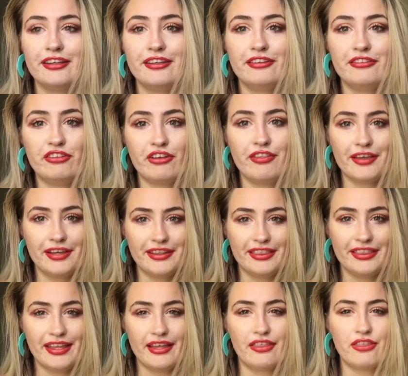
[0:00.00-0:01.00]
Just
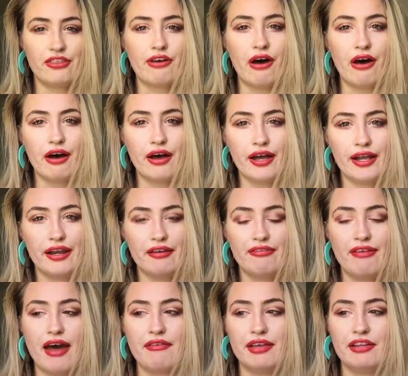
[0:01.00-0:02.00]
the thought of
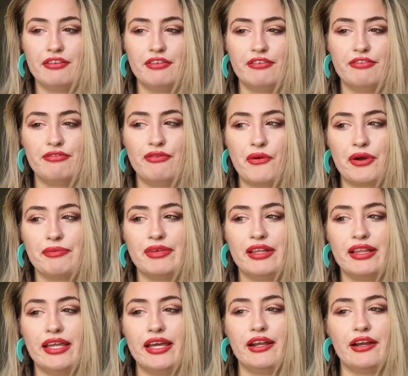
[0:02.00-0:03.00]
having to
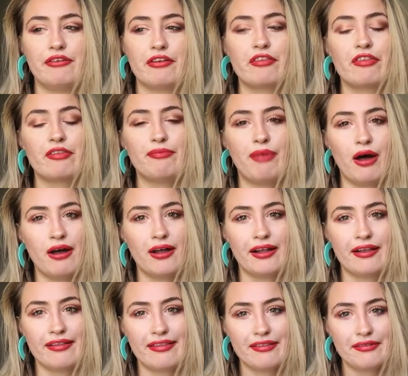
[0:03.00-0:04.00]
formulate a
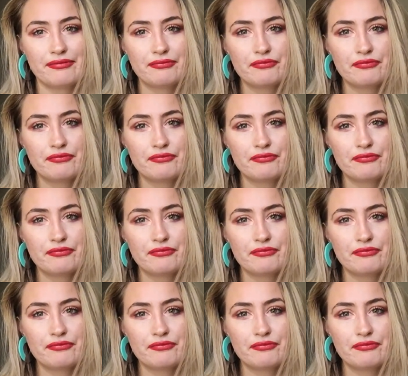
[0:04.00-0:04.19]
response